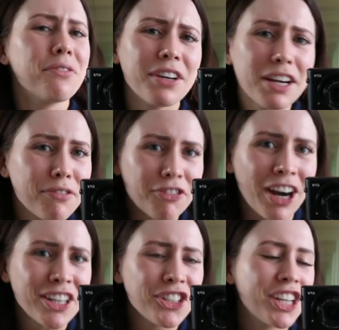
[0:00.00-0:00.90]
very
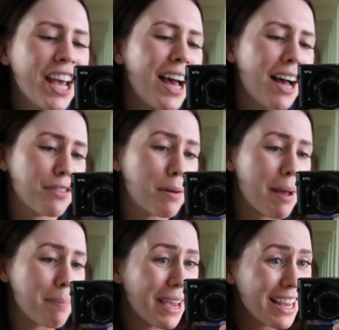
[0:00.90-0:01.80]
fresh. I've got
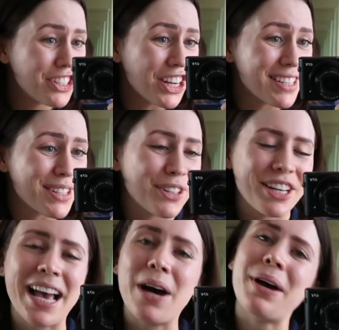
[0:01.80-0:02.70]
my PJs on
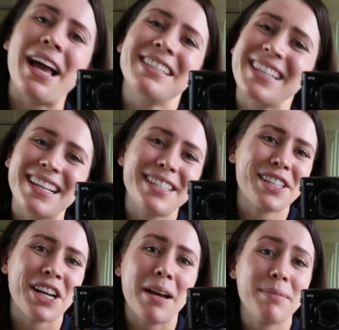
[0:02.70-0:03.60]
now and it's
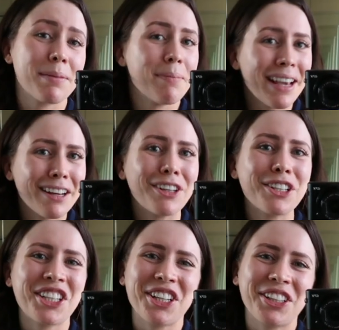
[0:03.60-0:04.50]
time to make a
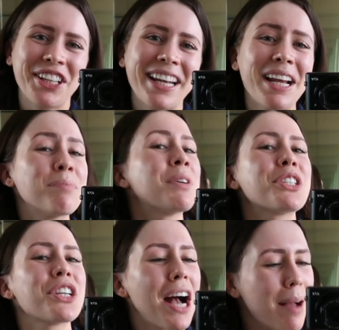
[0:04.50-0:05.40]
hot chocolate and
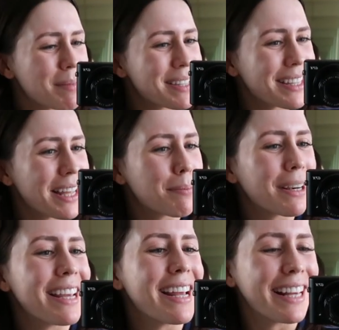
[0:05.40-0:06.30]
watch I'm a
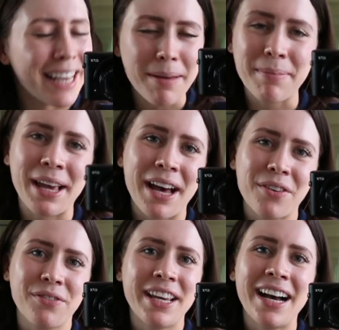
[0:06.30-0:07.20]
Celebrity, Get Me Out
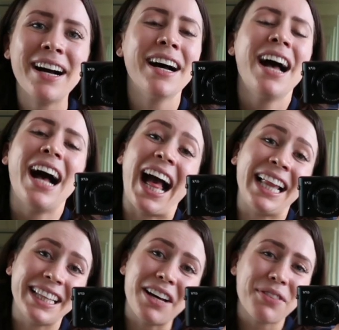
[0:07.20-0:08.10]
of Here. I
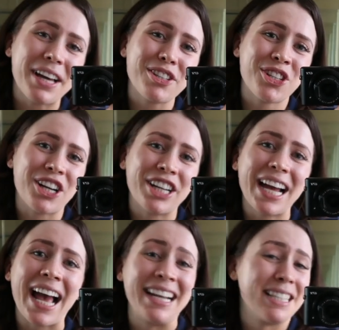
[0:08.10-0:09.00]
love that show
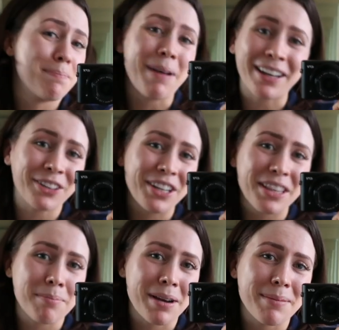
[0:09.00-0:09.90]
and it's back on at
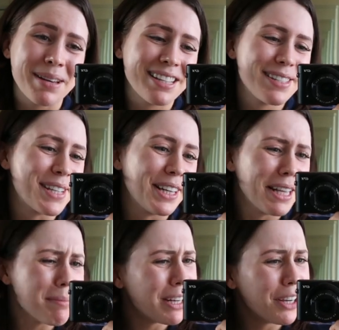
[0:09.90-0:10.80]
the moment. So
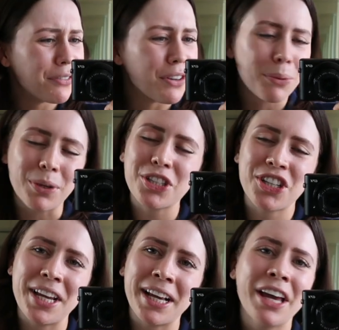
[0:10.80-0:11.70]
let me know if you're
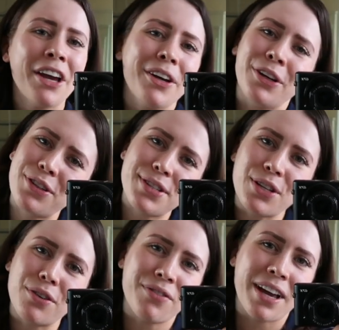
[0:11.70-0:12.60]
watching. Who's
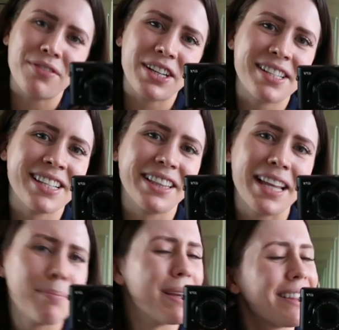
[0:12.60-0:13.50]
your favorite
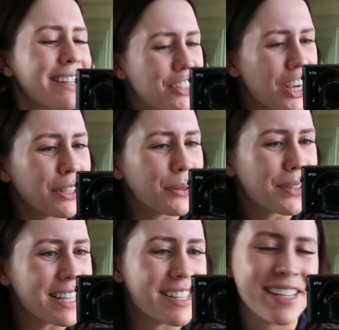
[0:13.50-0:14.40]
celeb in the jungle
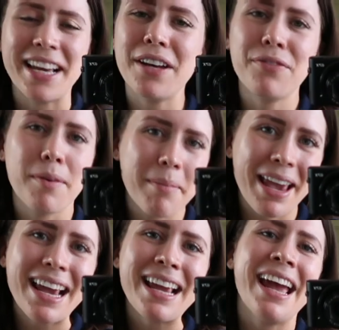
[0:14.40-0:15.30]
this year? For
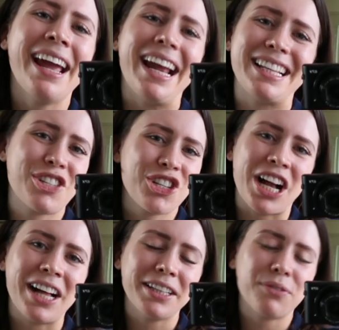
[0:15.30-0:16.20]
me, it's
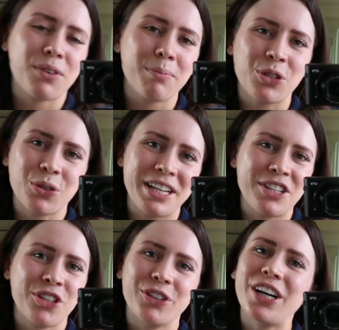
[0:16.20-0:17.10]
Charlotte from Geordie
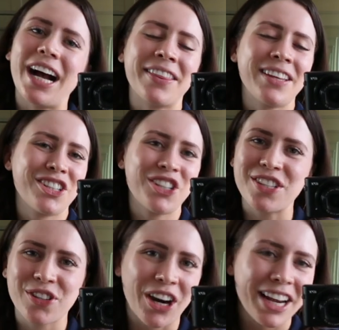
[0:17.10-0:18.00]
Shore. I think
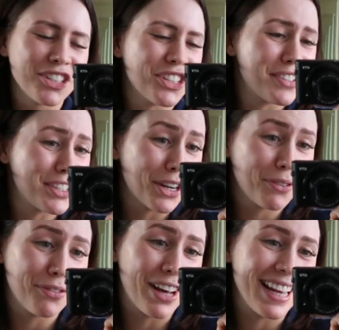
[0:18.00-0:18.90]
she's great. She's so
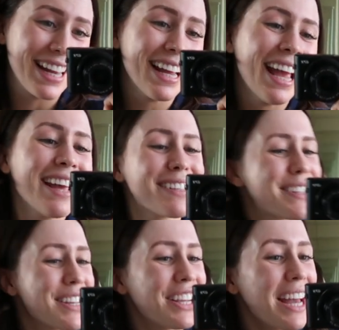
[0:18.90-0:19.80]
funny.
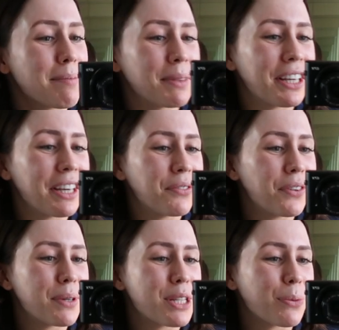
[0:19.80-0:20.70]
So yeah, I'm looking
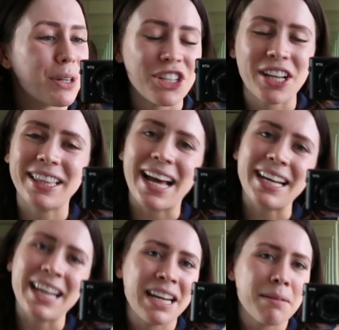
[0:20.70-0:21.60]
forward to watching
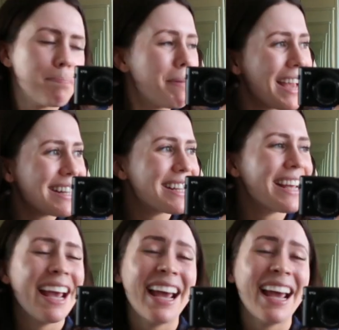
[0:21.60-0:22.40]
that in bed.